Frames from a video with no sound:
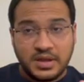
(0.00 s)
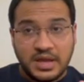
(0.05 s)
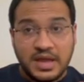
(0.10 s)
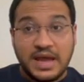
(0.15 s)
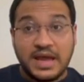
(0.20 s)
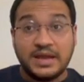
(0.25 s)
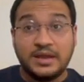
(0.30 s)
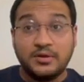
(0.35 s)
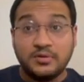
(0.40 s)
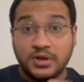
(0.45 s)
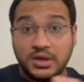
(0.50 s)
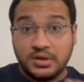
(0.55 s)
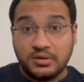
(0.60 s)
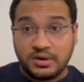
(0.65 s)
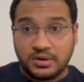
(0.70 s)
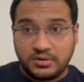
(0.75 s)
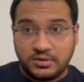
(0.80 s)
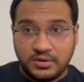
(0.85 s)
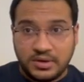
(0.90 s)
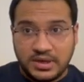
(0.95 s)
and you need to
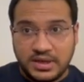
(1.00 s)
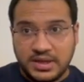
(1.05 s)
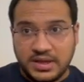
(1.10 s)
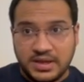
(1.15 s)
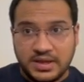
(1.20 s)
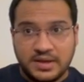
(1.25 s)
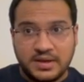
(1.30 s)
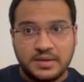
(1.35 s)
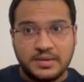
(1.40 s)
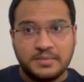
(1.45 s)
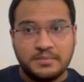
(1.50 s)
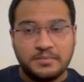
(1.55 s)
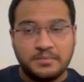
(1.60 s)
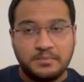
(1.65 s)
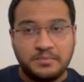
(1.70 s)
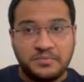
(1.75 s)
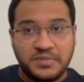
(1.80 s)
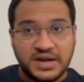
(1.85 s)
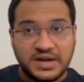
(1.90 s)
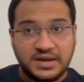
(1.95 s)
actually
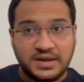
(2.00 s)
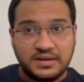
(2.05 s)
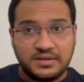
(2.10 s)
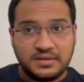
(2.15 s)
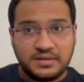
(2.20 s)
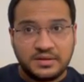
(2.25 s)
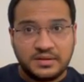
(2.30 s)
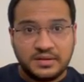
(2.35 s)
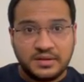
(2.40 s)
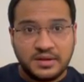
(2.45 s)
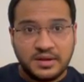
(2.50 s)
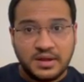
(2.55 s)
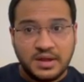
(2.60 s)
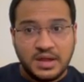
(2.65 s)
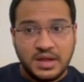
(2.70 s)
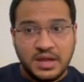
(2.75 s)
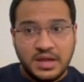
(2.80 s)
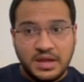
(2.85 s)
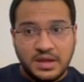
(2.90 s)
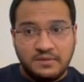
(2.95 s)
practice,
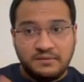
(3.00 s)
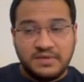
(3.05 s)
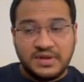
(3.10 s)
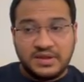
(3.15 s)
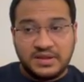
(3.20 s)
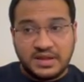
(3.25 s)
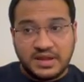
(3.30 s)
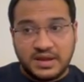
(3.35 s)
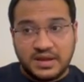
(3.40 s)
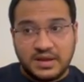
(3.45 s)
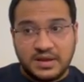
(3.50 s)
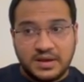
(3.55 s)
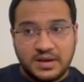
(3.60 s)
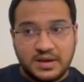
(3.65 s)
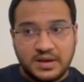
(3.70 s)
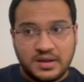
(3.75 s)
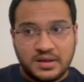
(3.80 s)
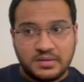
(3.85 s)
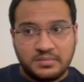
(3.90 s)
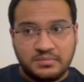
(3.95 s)
which
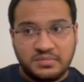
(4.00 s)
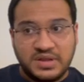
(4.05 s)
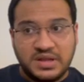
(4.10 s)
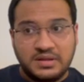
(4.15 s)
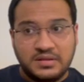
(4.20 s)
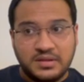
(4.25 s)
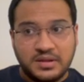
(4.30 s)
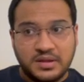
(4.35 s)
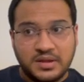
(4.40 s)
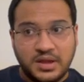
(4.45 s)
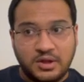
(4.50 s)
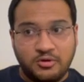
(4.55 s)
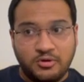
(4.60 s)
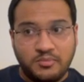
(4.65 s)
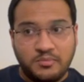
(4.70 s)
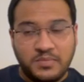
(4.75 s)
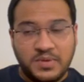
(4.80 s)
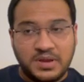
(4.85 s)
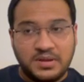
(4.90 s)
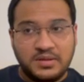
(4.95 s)
can these
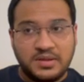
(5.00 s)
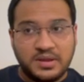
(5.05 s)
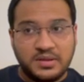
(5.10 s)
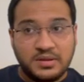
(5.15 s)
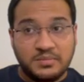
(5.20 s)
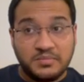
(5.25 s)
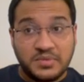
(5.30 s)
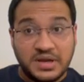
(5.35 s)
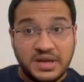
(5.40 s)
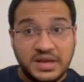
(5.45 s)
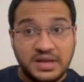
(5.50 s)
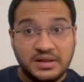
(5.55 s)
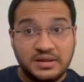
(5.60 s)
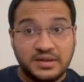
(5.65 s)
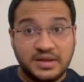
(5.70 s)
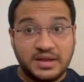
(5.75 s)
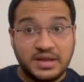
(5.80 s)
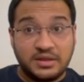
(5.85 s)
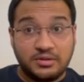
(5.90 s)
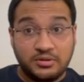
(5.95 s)
equipments and the materials
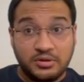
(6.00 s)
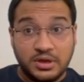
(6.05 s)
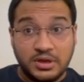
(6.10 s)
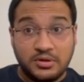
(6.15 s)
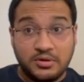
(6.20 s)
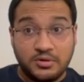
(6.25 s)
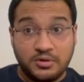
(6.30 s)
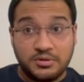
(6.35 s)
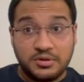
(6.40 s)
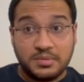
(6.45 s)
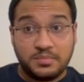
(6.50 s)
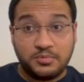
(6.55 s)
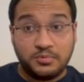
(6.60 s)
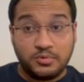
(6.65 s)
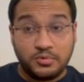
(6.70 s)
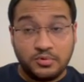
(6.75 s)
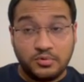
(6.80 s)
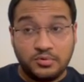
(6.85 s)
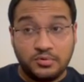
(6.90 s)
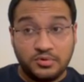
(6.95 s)
can actually cost up to
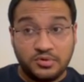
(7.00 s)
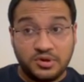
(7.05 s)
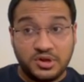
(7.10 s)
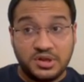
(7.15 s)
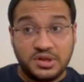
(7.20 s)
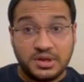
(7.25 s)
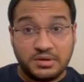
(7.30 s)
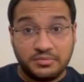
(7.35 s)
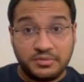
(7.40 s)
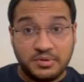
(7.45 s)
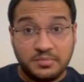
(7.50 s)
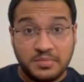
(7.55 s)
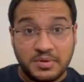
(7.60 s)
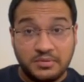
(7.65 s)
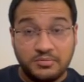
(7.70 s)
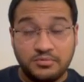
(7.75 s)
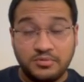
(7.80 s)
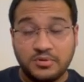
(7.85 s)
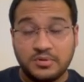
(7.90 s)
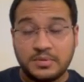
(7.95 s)
2 to 3,000
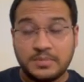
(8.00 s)
pounds.